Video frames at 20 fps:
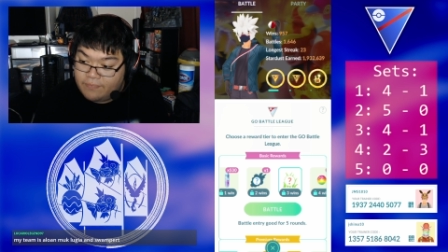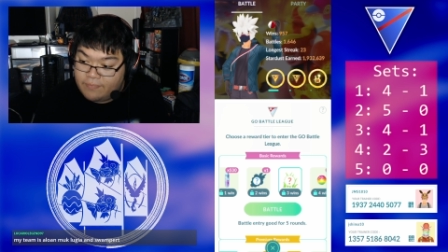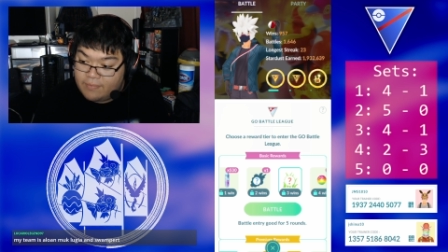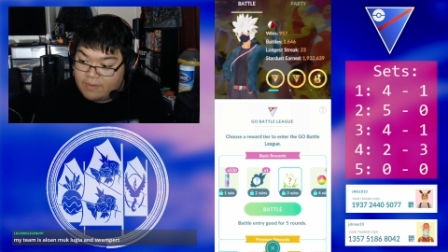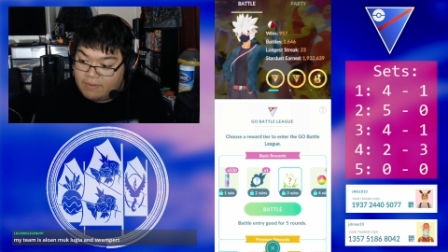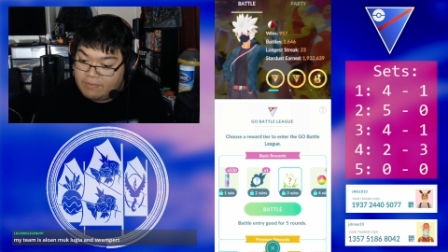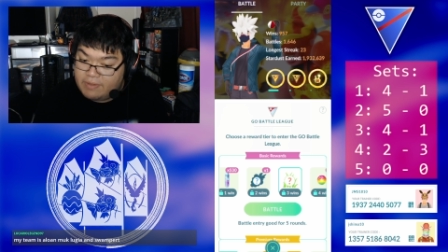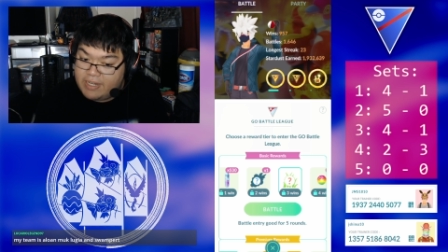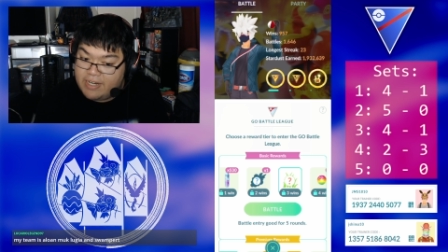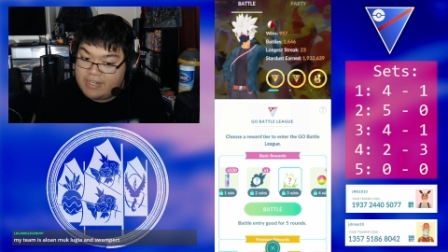
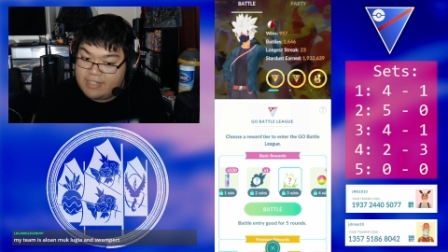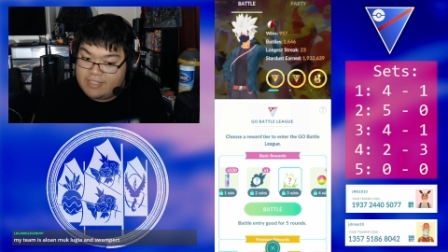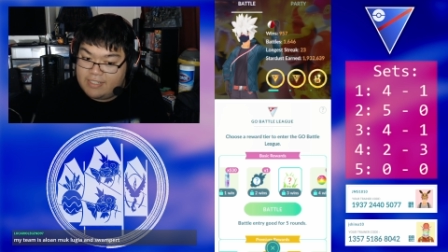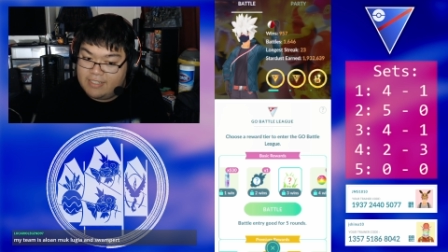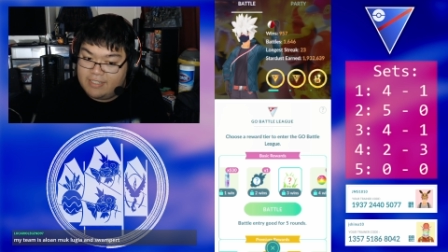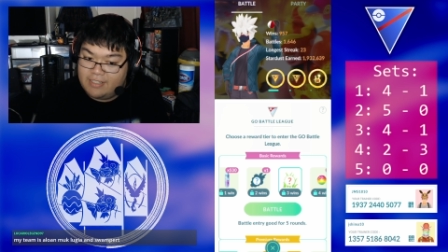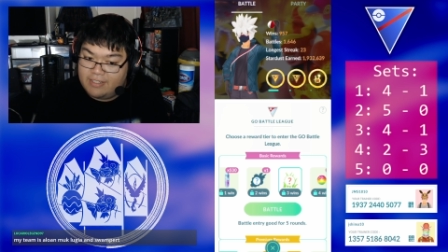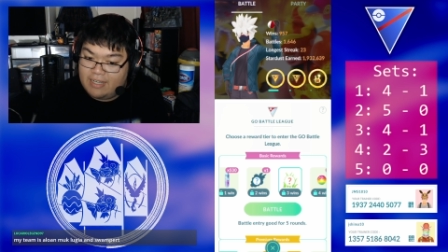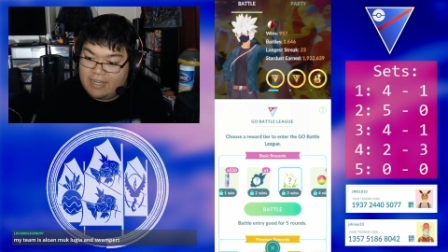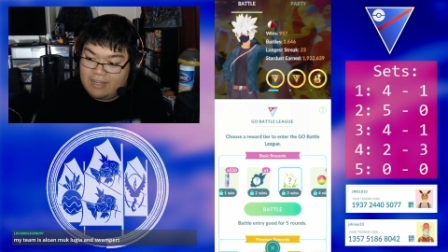Curious to
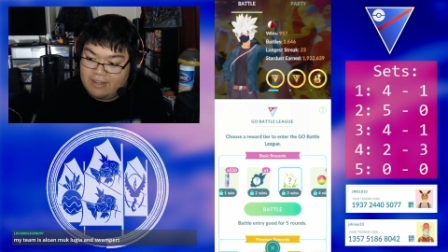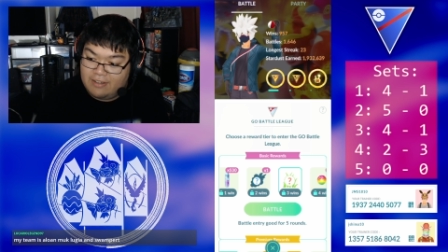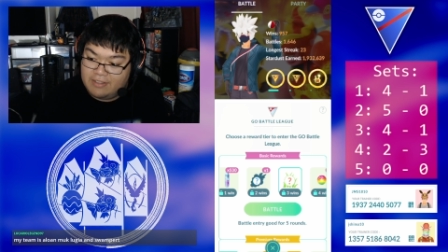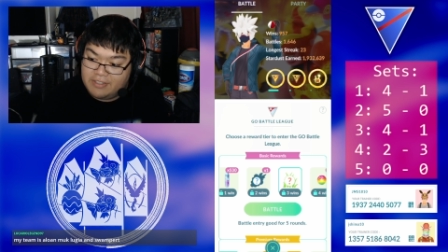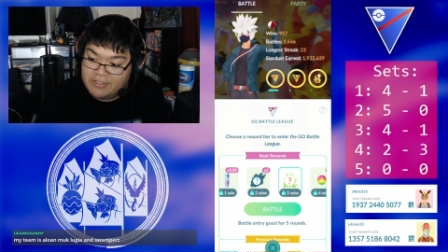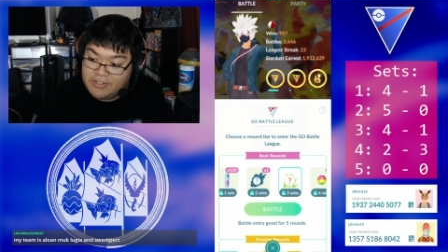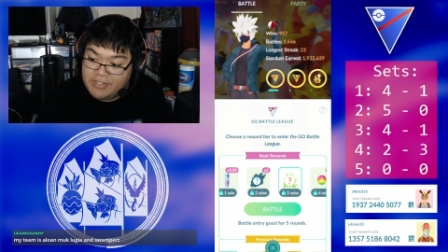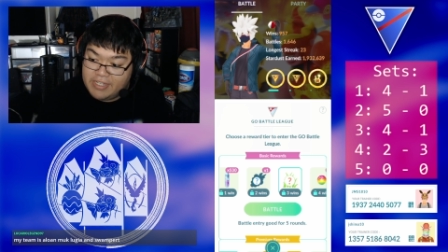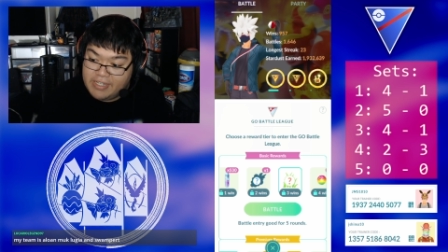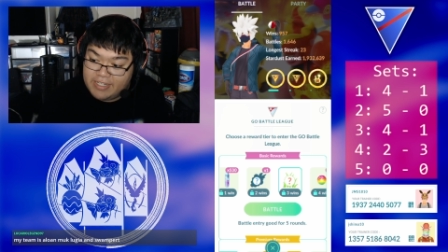know how
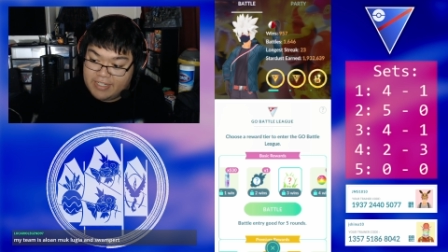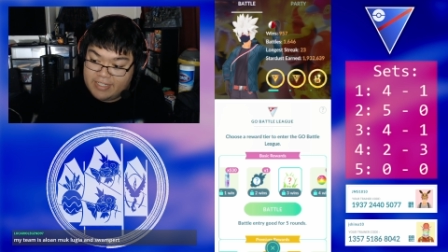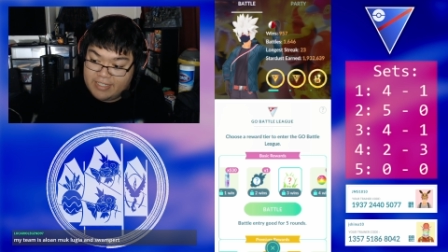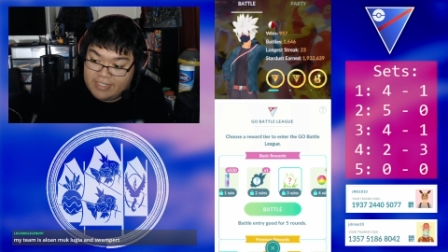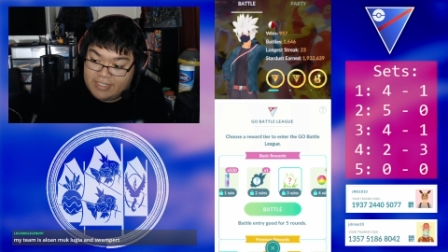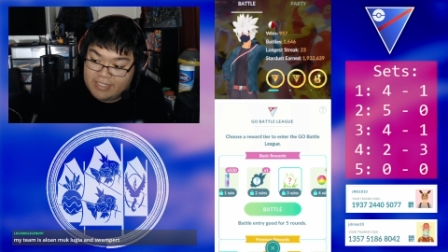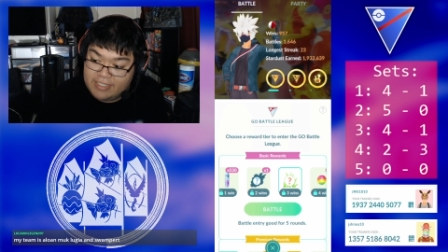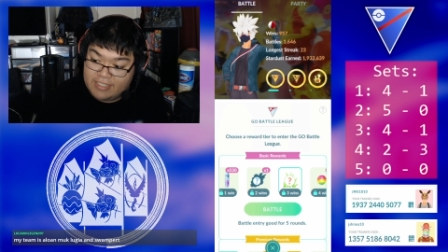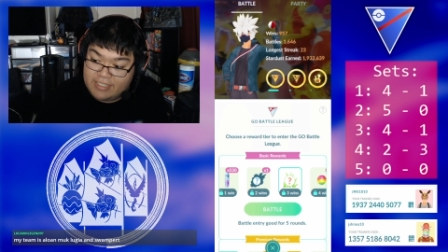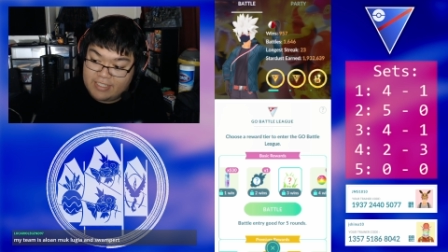Lugia
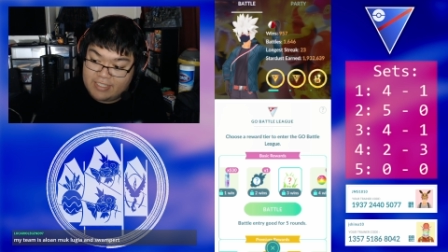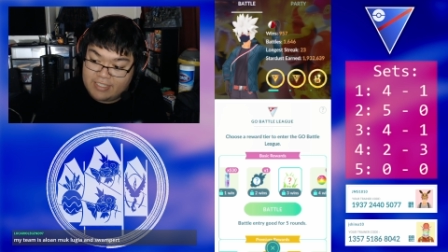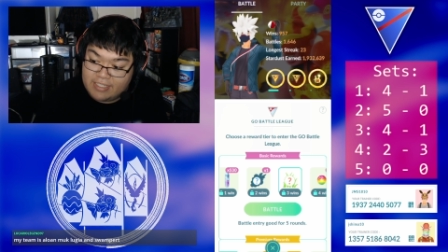is,